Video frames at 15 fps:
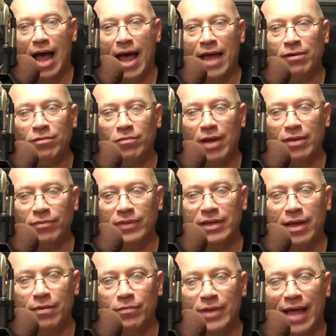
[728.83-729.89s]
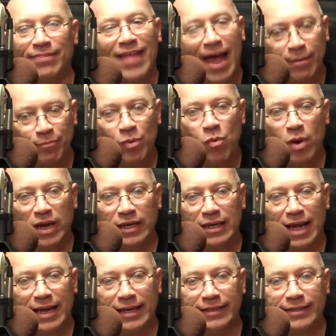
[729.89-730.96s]
I think at that point
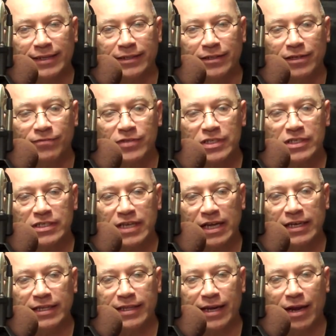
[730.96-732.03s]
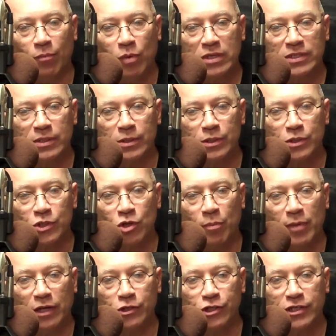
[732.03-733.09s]
I had done enough study that I wasn't so
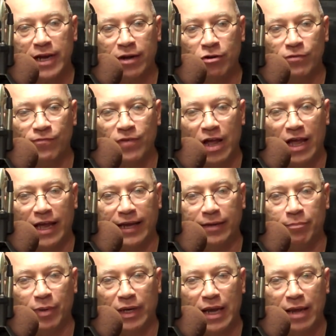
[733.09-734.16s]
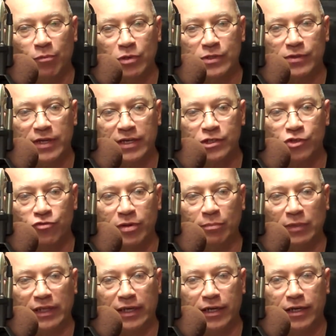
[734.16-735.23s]
much terrified, but I was
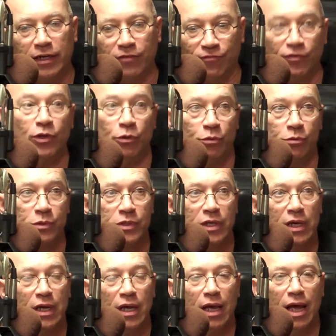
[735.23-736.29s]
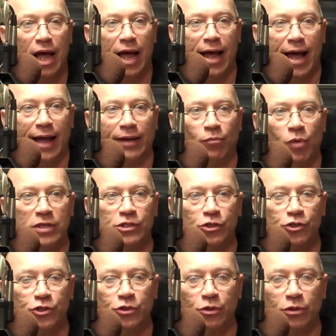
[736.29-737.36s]
extremely confused. I
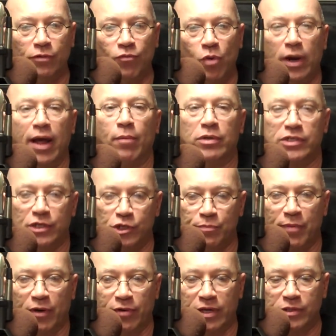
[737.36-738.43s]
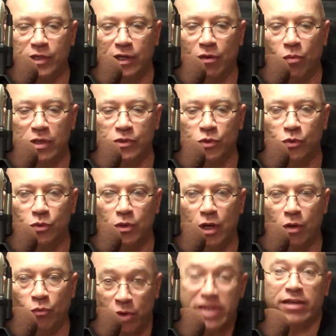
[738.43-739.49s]
wasn't sure if what I was experiencing was
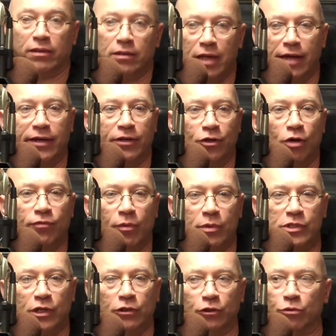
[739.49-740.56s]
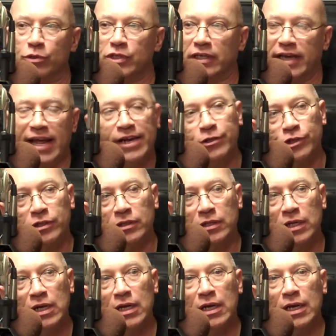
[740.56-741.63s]
real. I didn't know if it was a
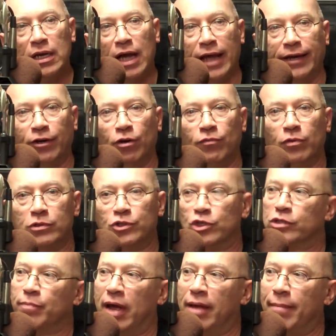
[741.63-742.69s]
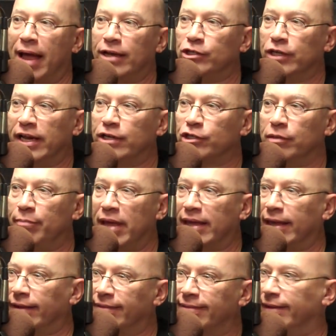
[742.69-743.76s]
hallucination. I didn't know if it was just my imagination
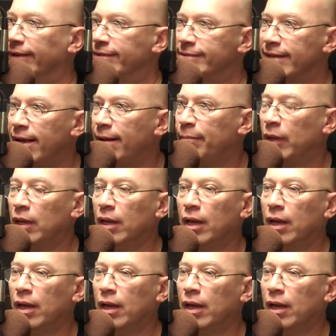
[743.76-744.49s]
making things up.